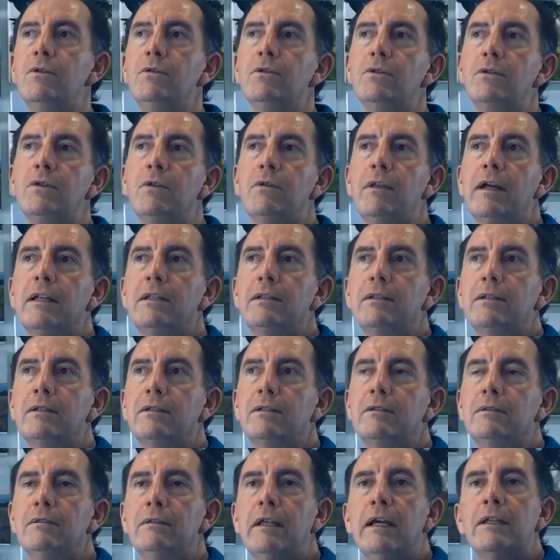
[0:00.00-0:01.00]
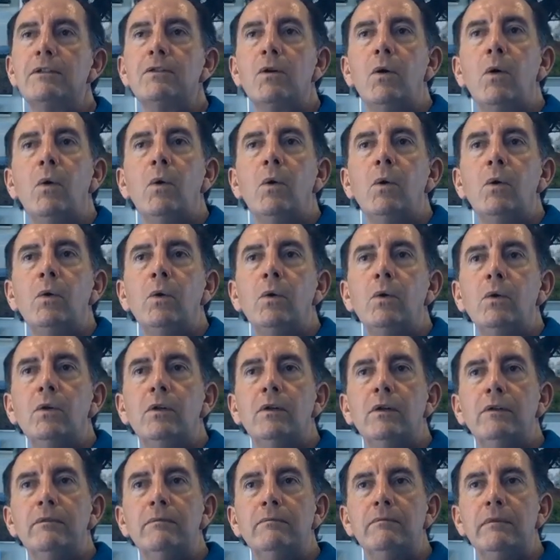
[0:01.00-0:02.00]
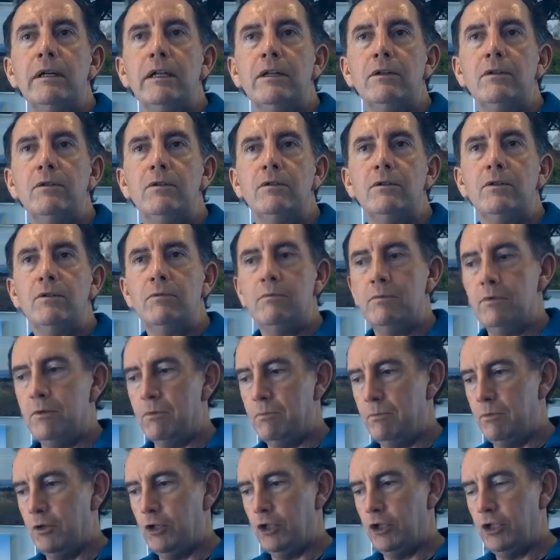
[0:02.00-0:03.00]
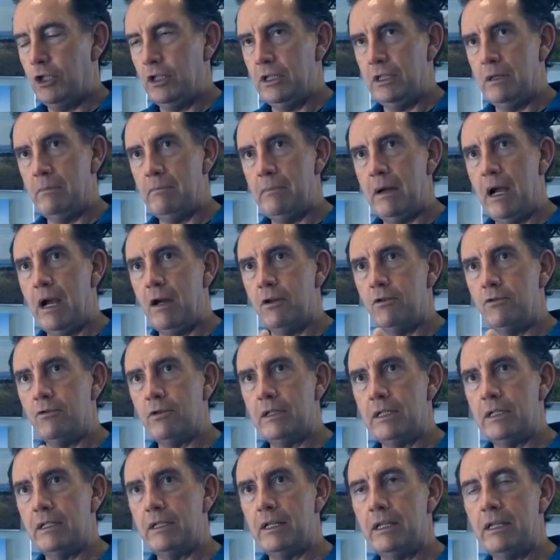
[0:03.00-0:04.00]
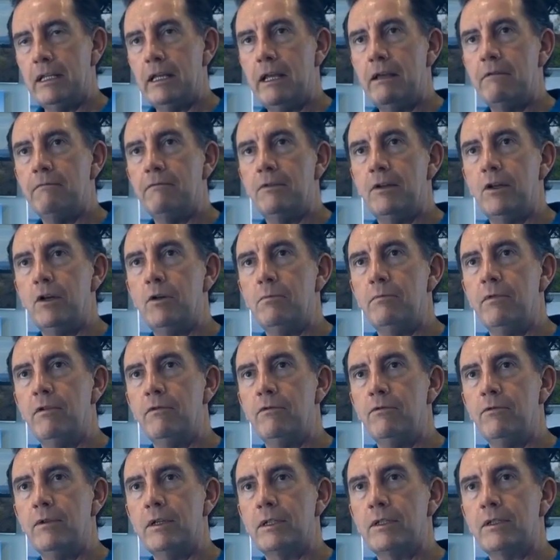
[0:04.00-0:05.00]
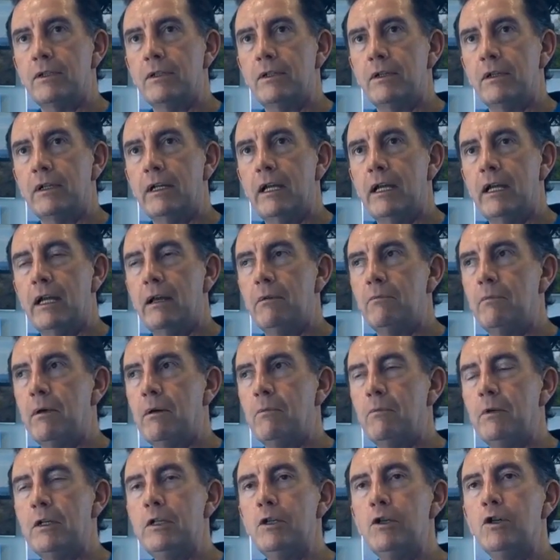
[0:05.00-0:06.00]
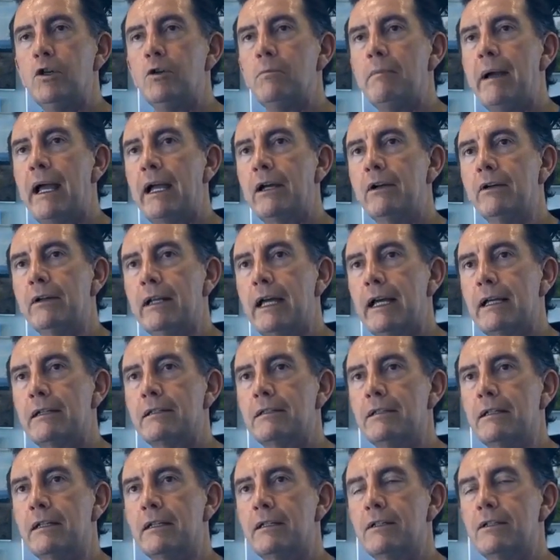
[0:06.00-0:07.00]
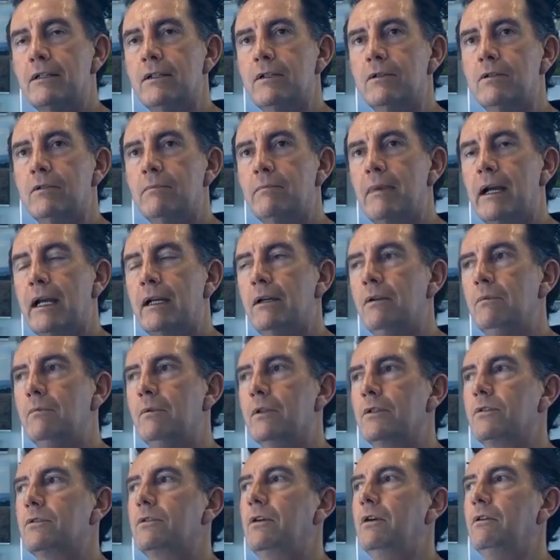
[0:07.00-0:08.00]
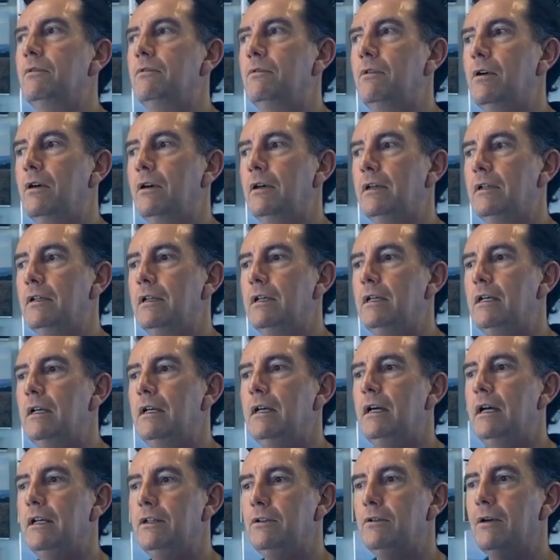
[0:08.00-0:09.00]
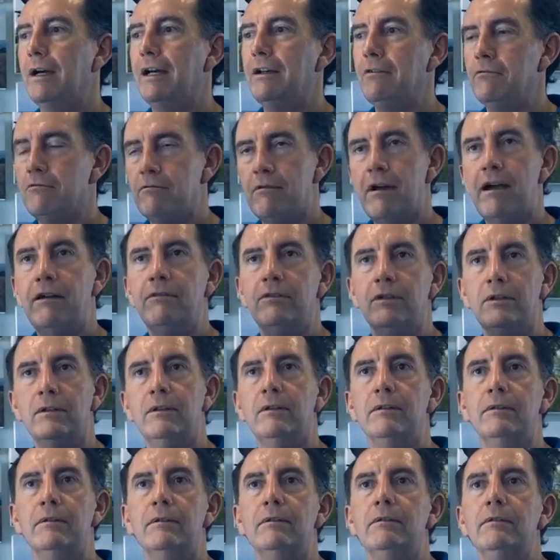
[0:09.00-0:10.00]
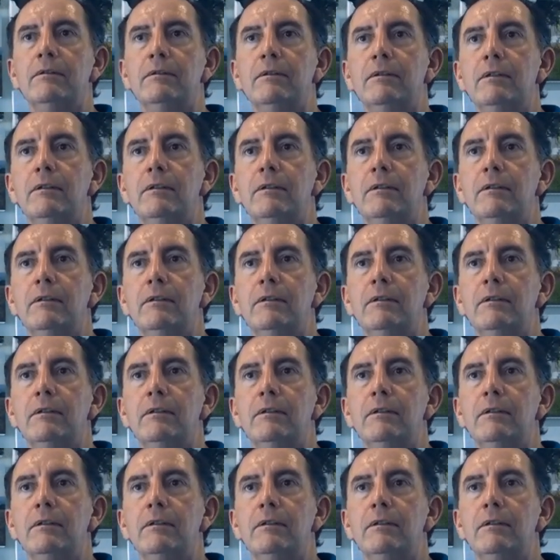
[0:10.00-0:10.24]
So that's all where you're pushing the boundaries and the envelope of risk, okay? And when you look back on accidents and you look back on what's gone wrong and you unravel